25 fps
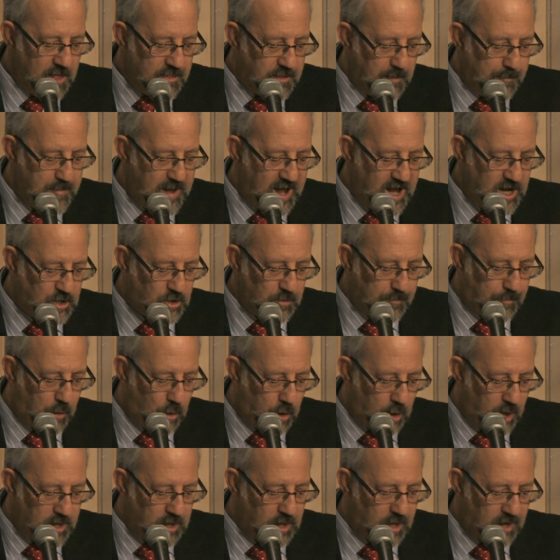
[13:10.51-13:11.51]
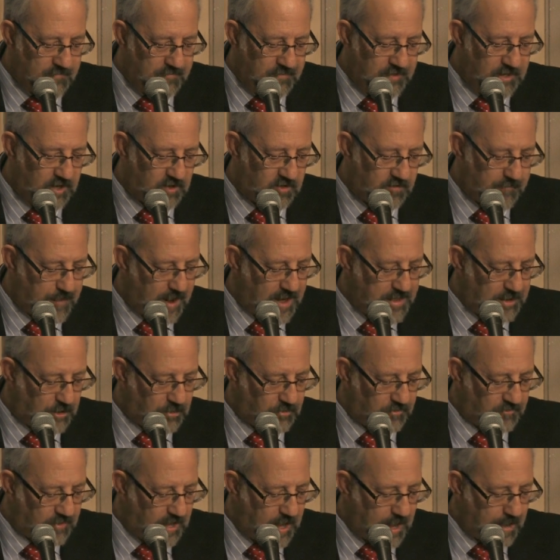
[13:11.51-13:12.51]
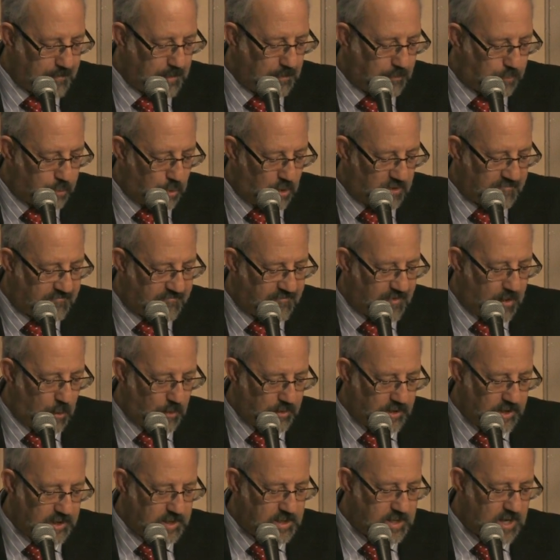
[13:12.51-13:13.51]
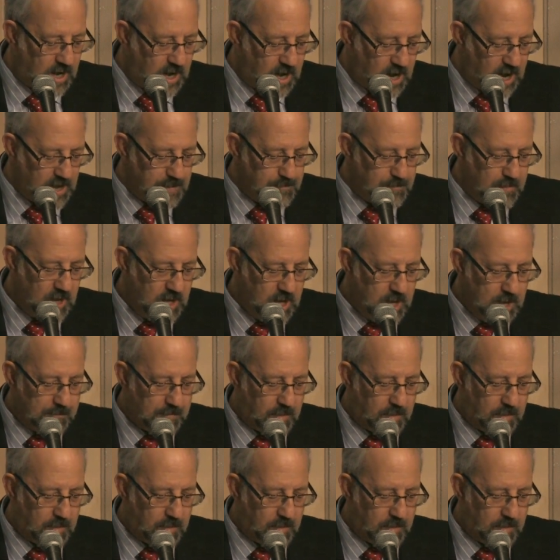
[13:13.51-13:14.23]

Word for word: the major part of the expenditures can be brought forward in time